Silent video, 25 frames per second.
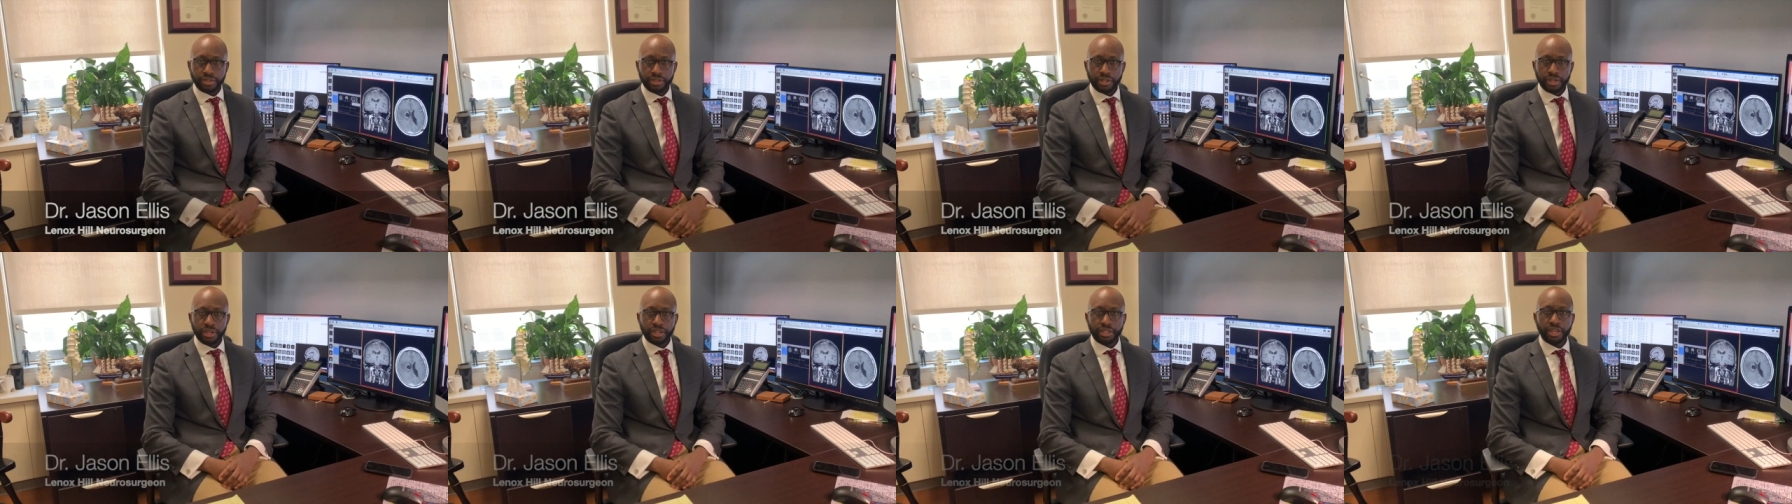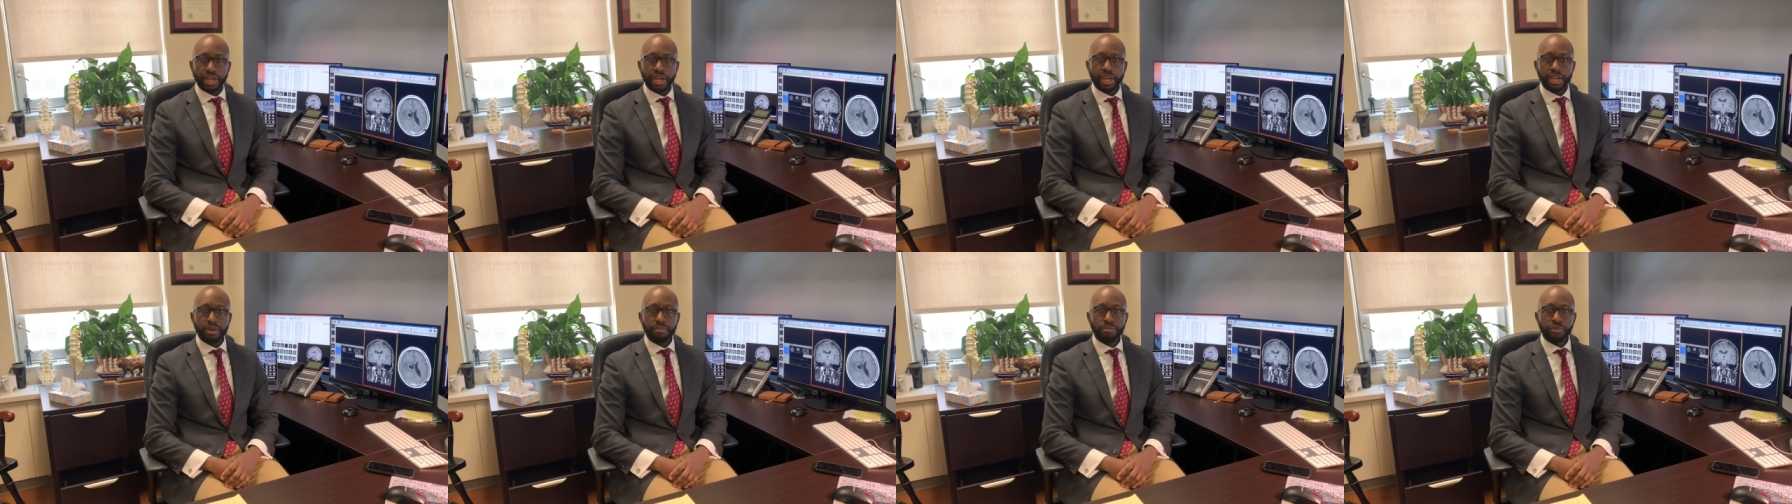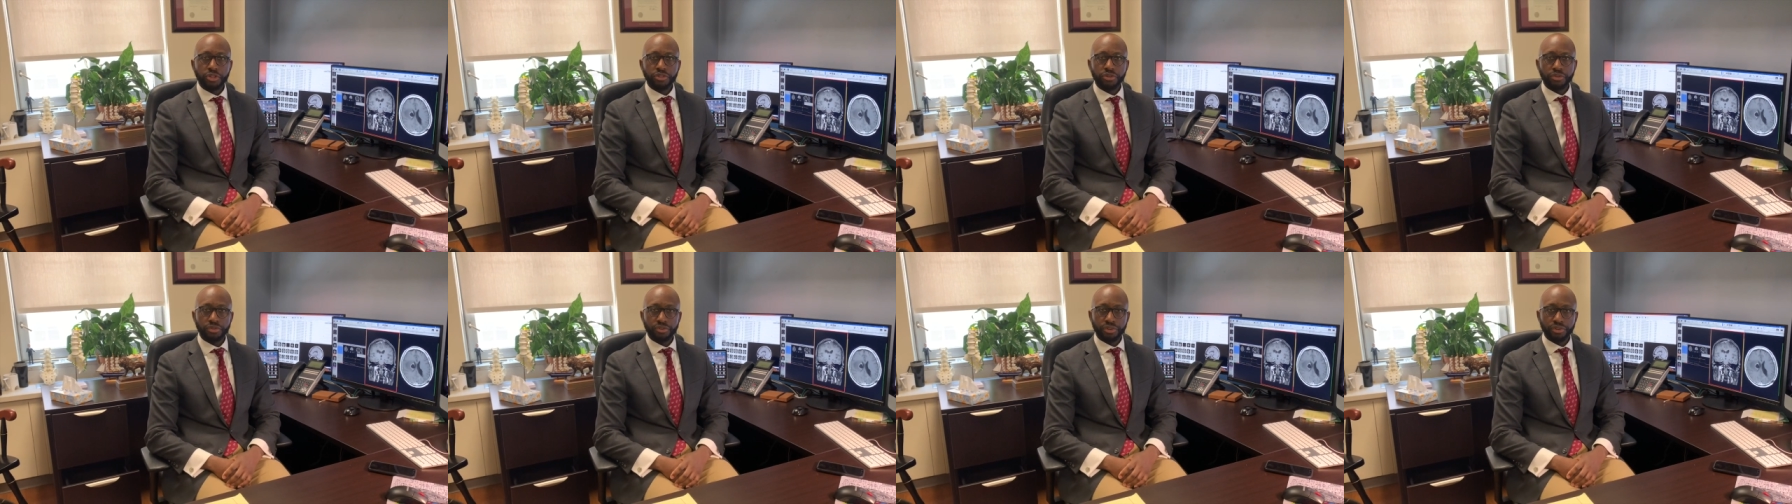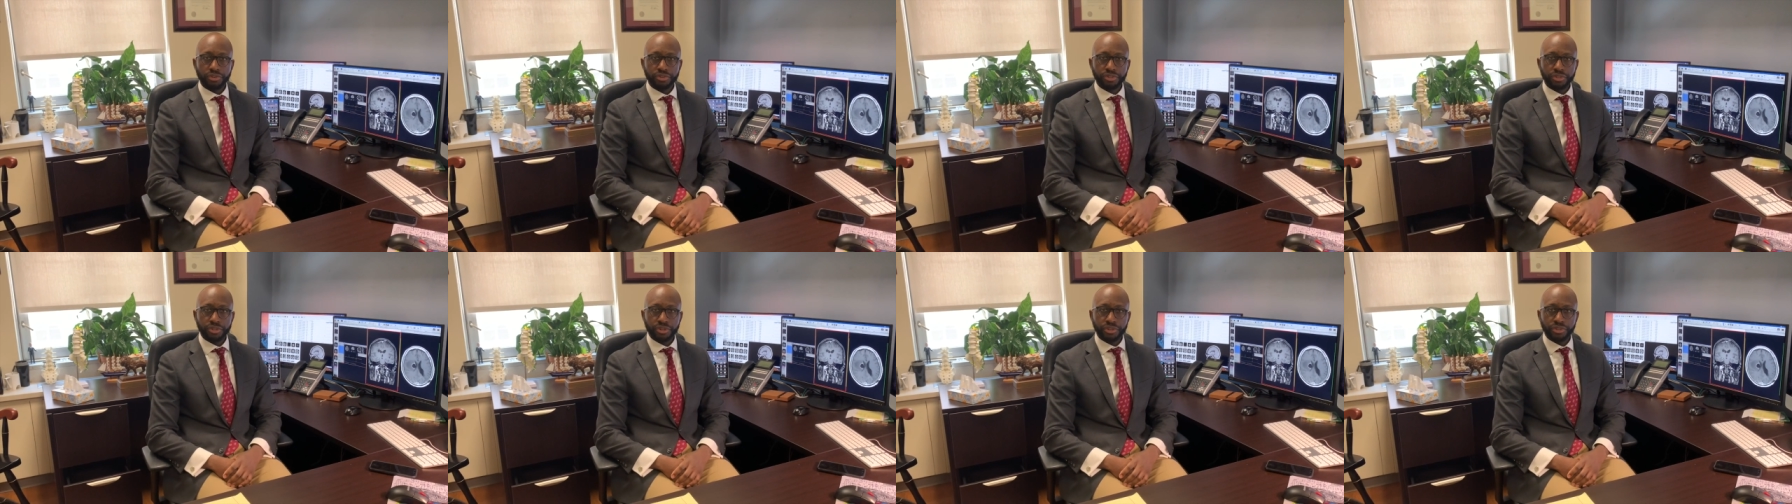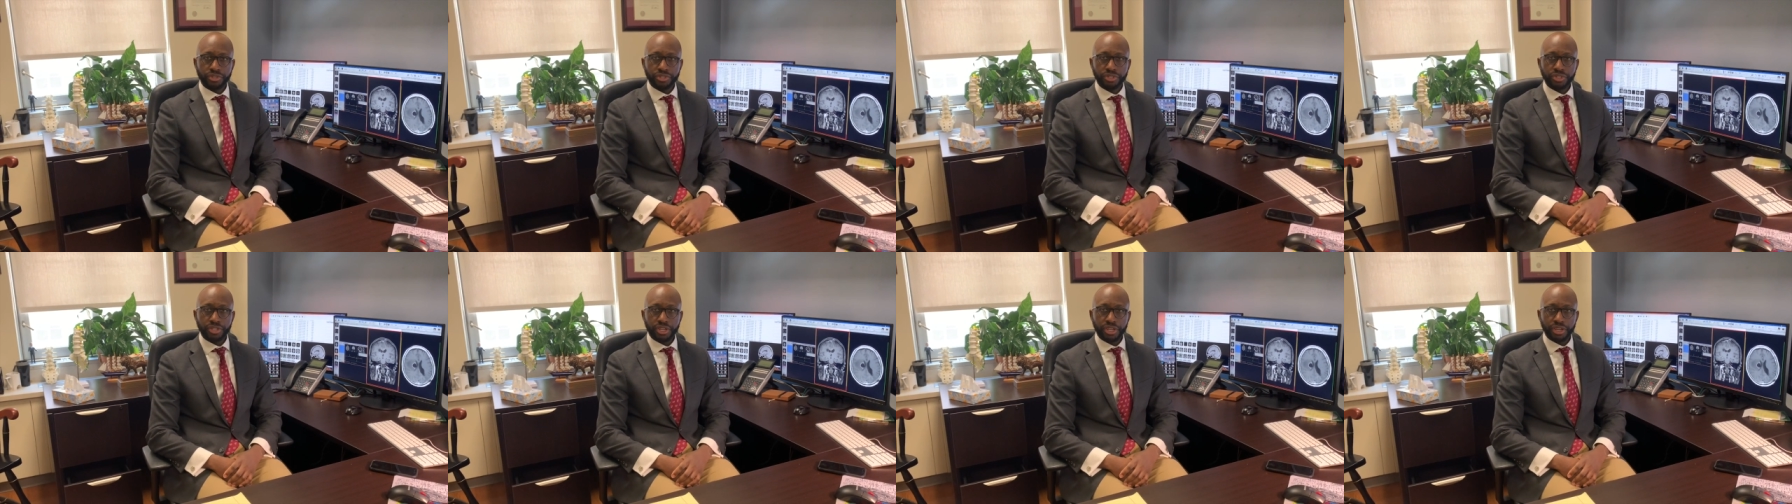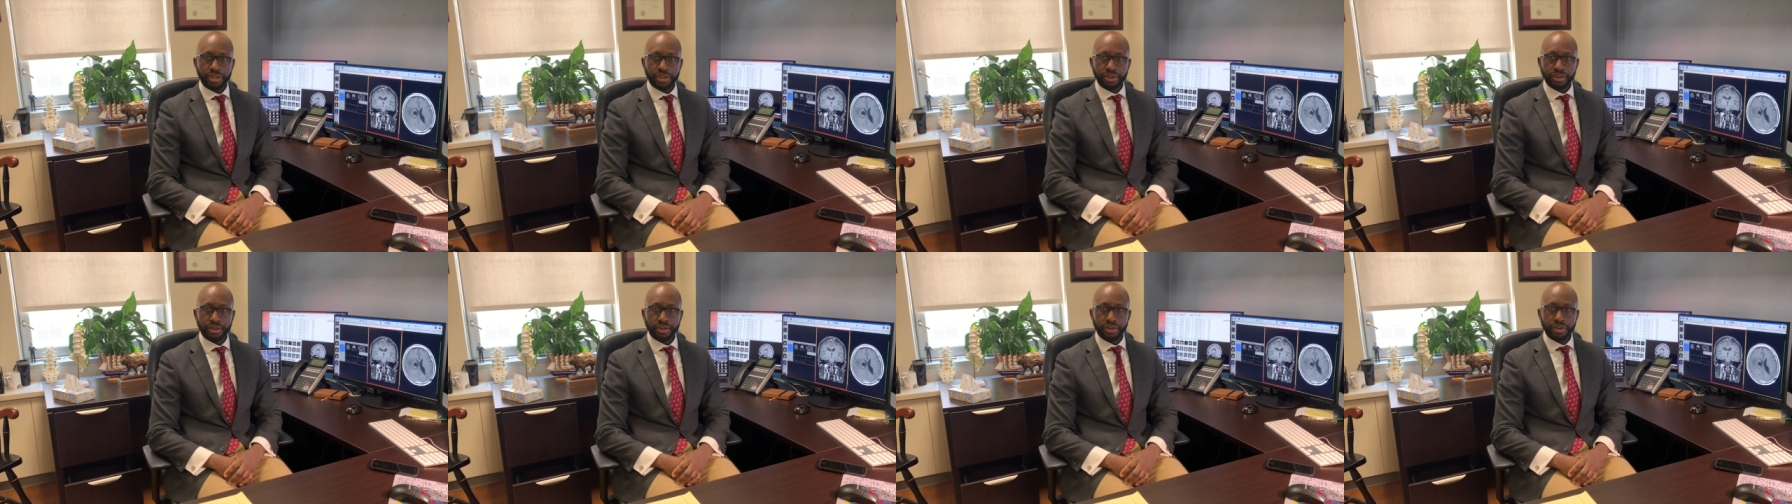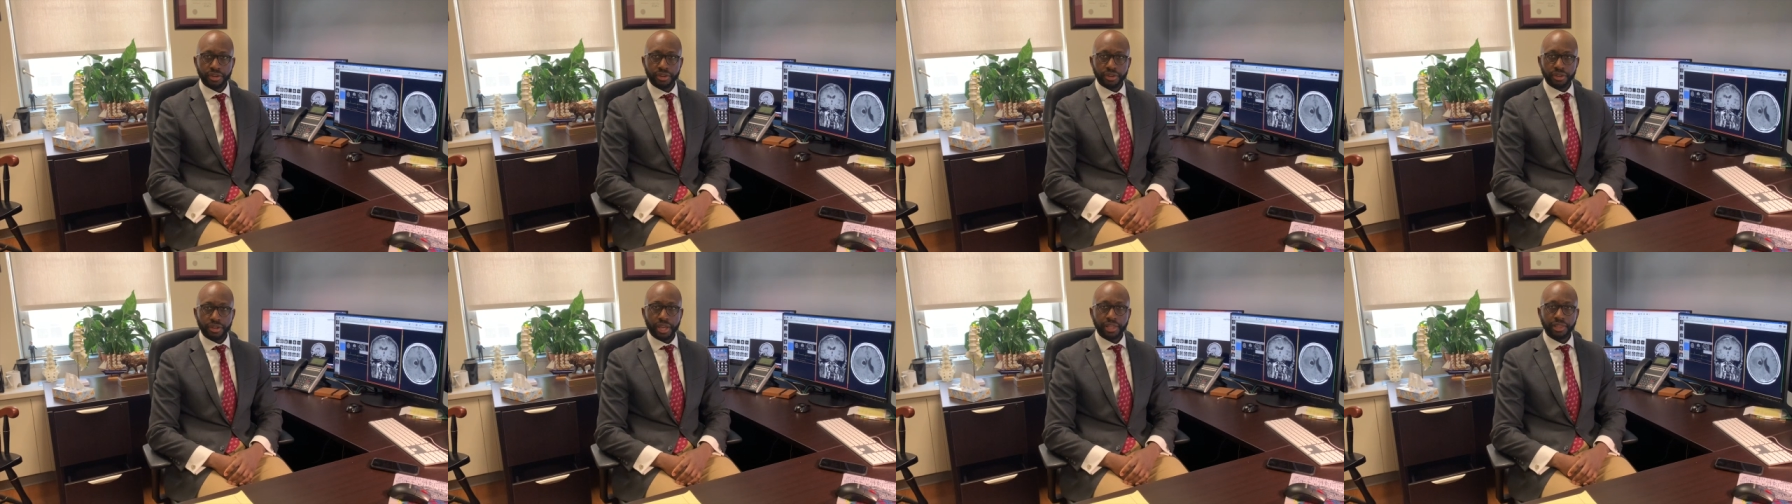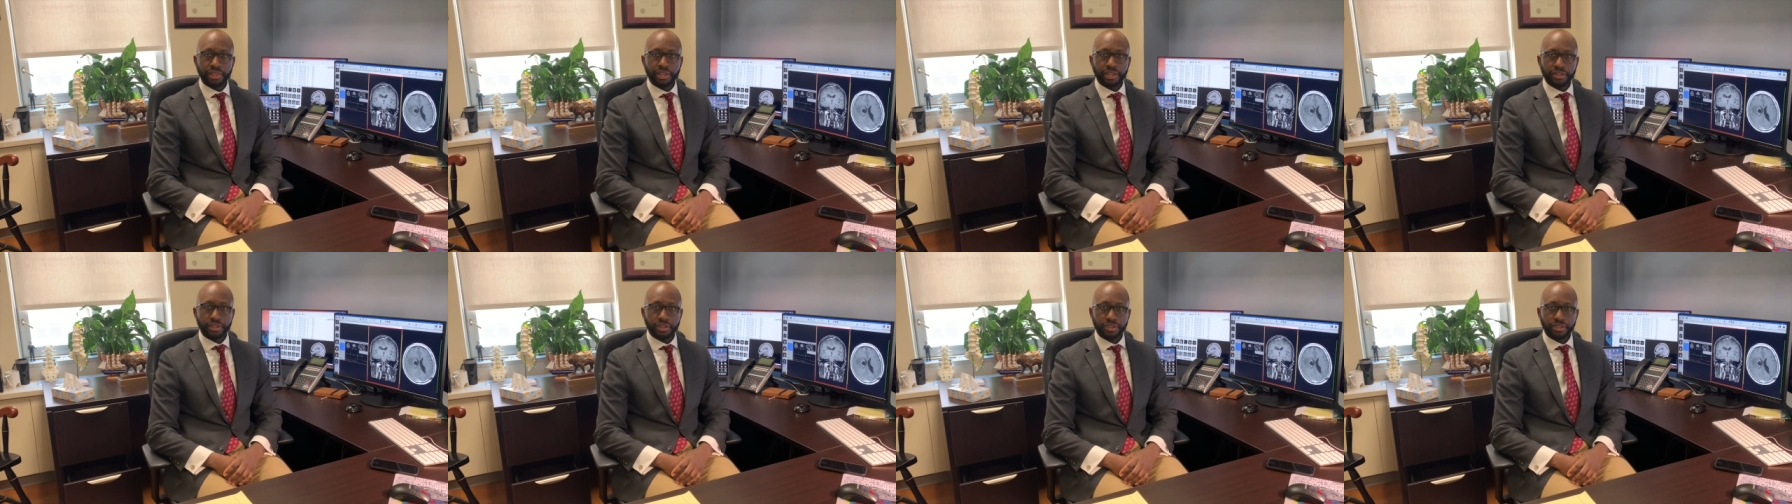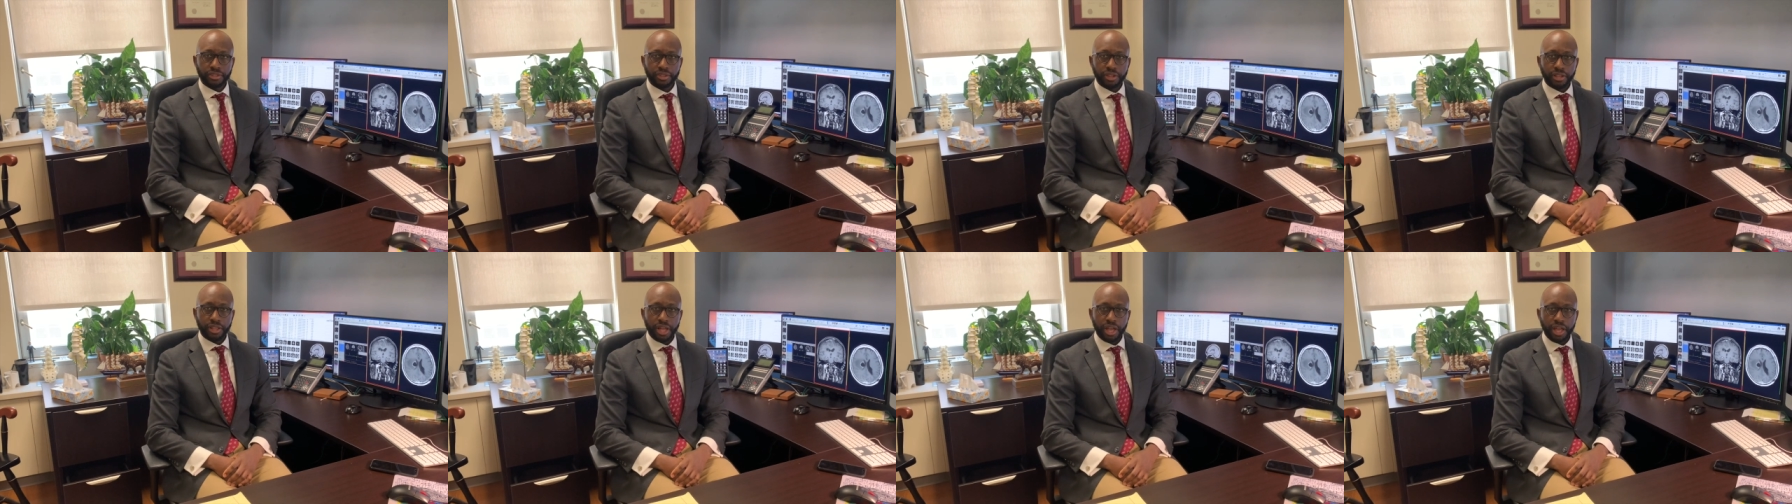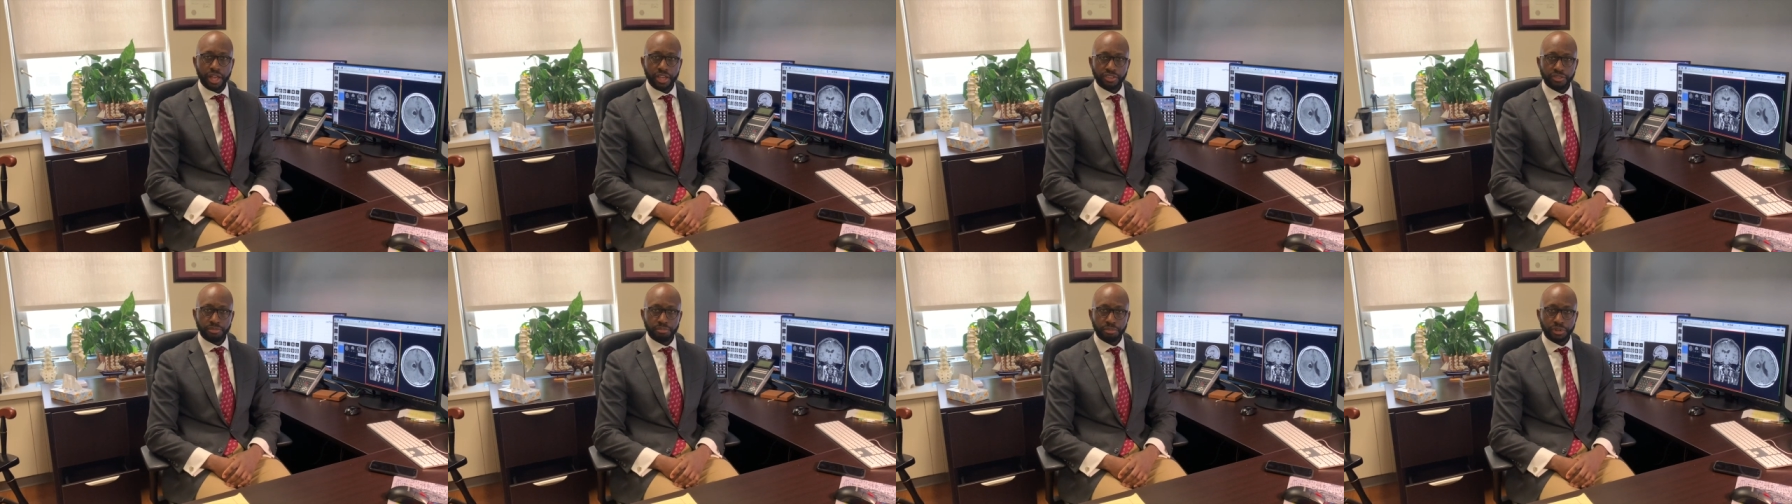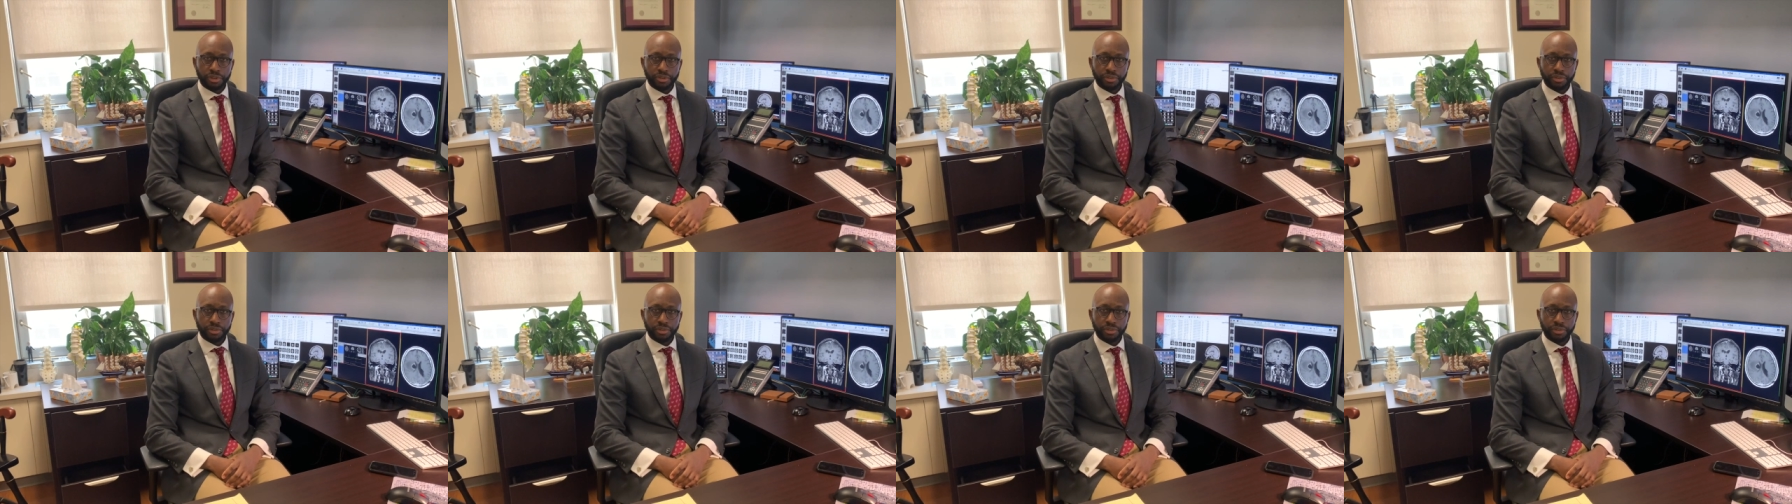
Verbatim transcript: and I'm a neurosurgeon here at Lenox Hill Hospital.